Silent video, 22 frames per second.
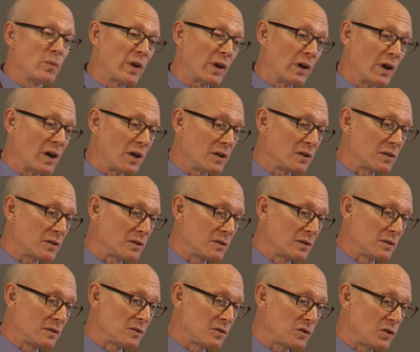there are
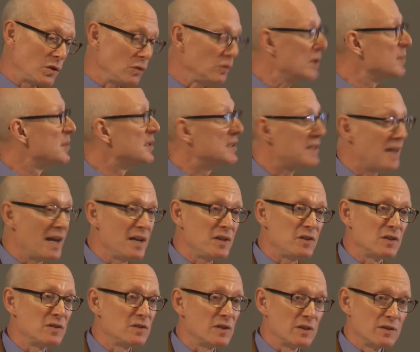2
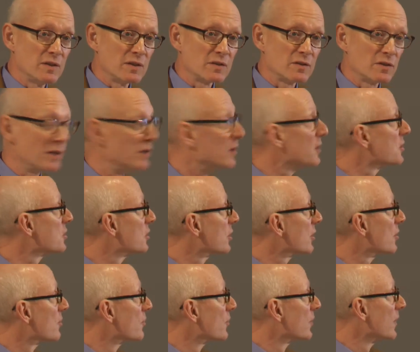limitations in this literature.
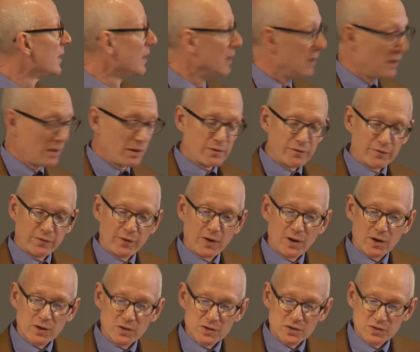The
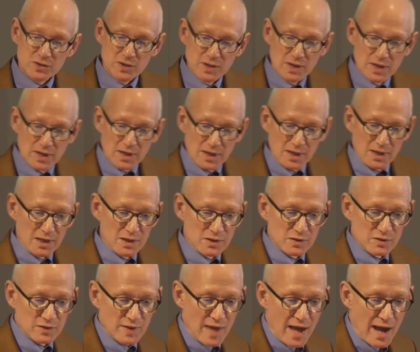first
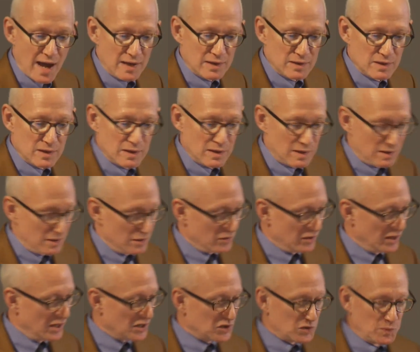is that
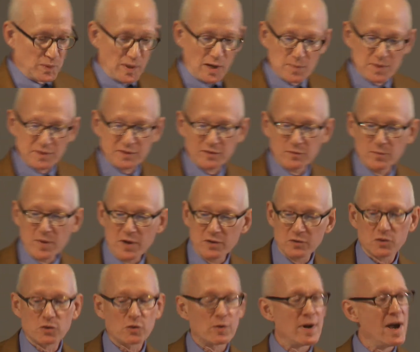the experiments have
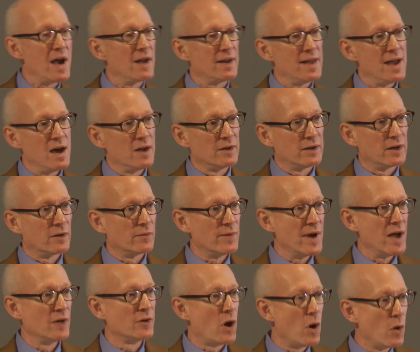measured crowd out
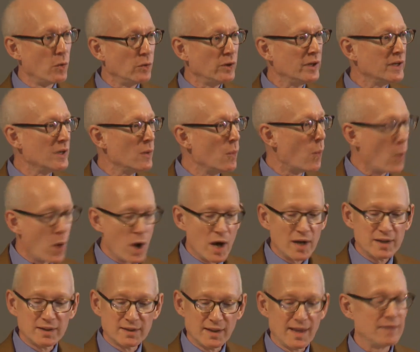around only
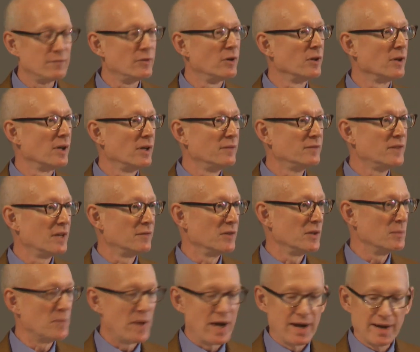1 level of
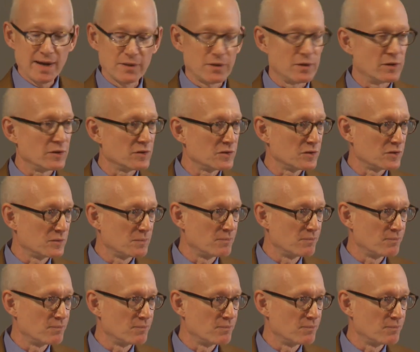giving by others.